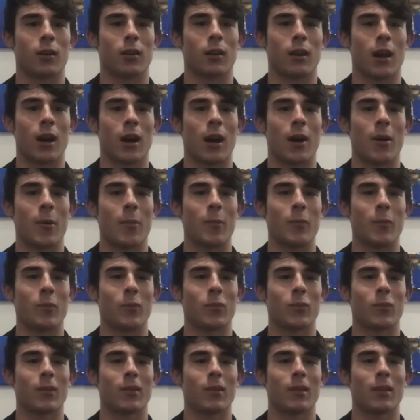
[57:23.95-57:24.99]
Um,
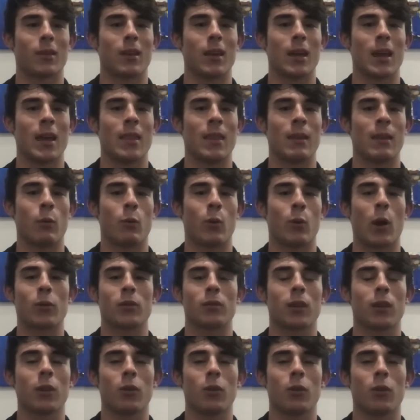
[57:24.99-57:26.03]
and when I was
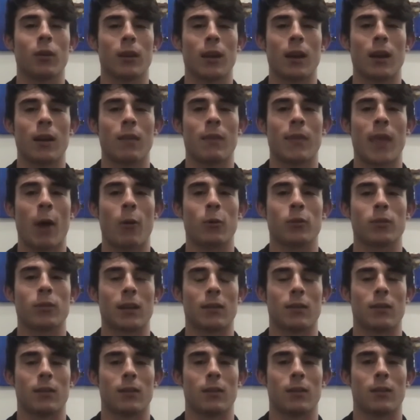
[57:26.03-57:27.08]
little, that was like,
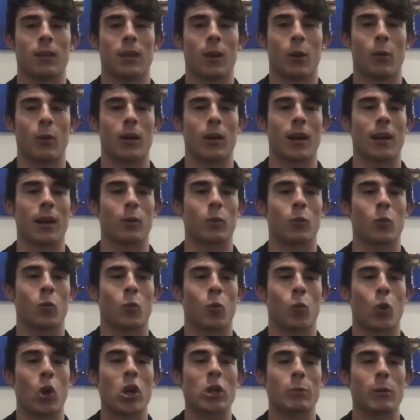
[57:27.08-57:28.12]
you know, it kind of
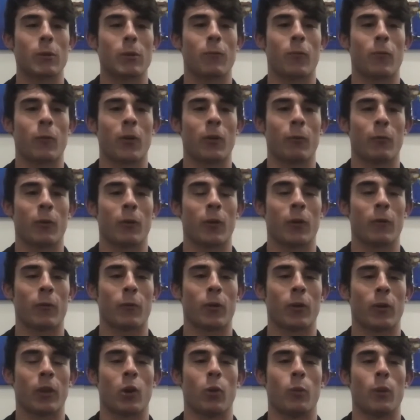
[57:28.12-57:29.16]
crushed me for, for, for a
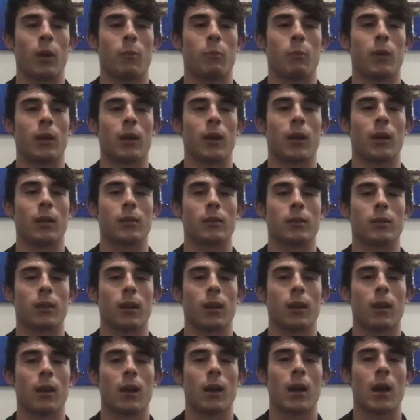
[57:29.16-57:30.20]
little bit because
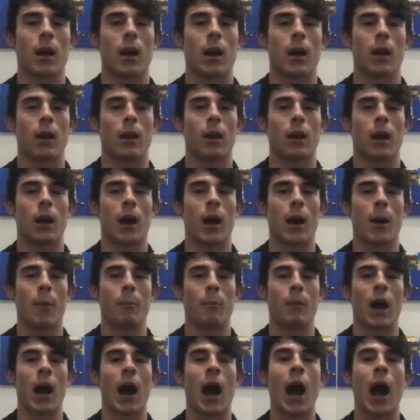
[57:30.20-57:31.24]
um,
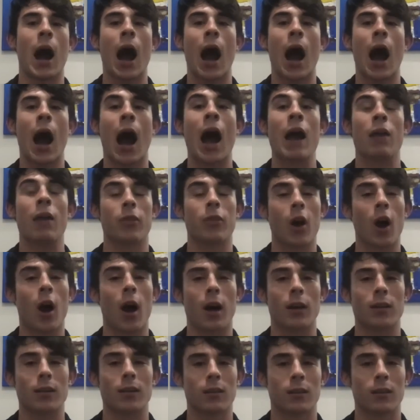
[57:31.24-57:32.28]
I
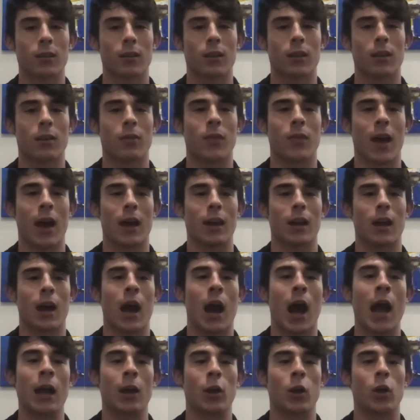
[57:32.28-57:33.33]
thought that
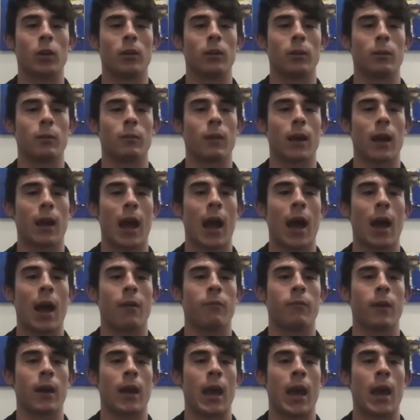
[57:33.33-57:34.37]
I couldn't
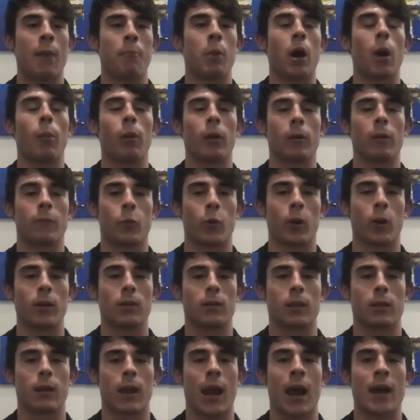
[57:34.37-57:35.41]
have a public voice
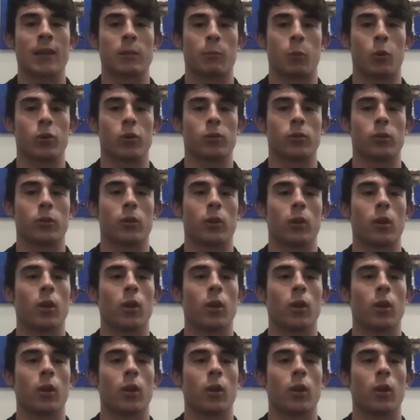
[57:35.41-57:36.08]
as a person